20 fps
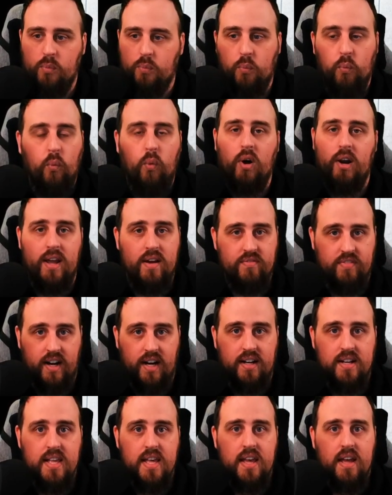whatever.
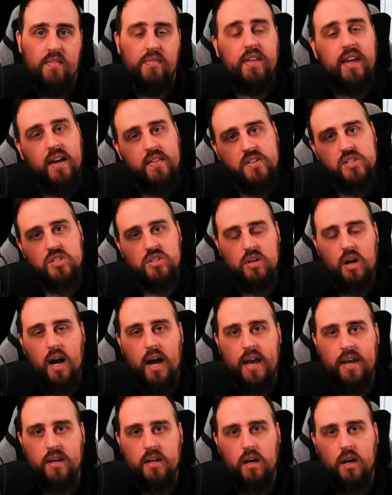The other
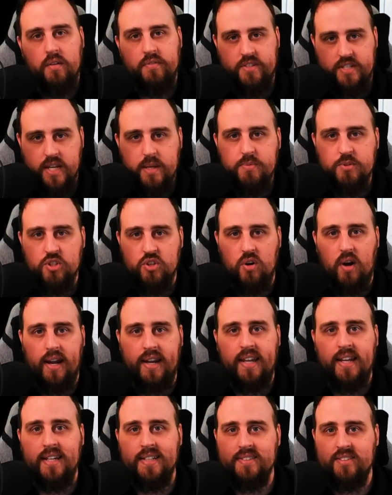side of deep
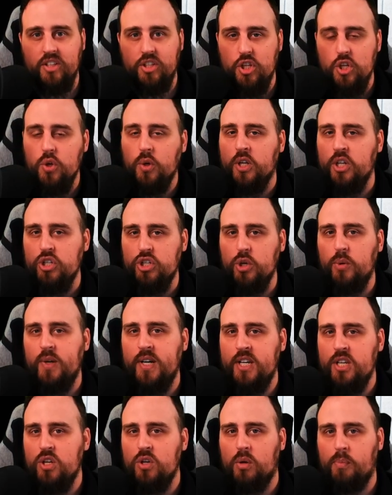striking is that you can do it
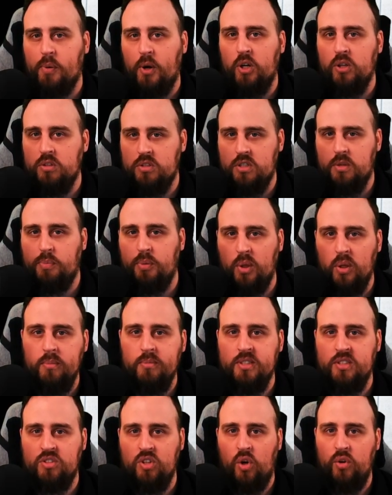in your opponent's
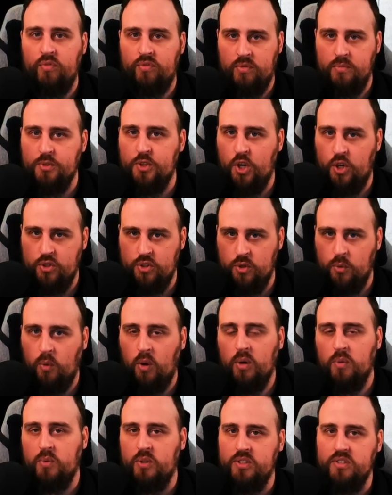deployment zone from turn 2
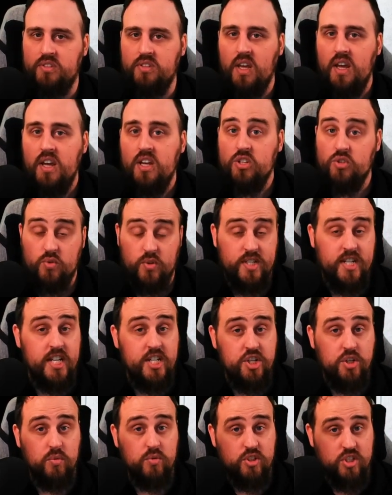onwards.
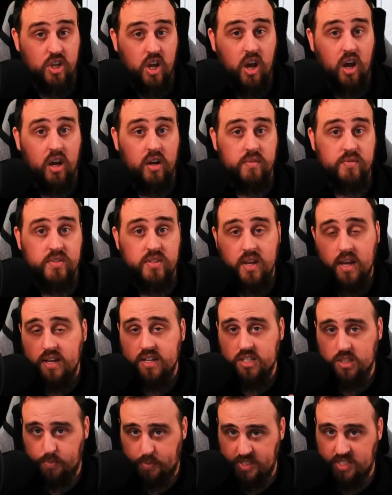Strategic reserves
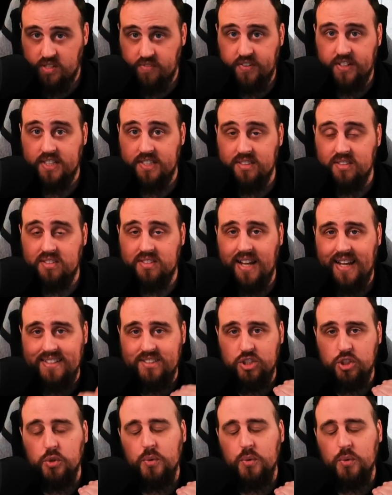specifically states you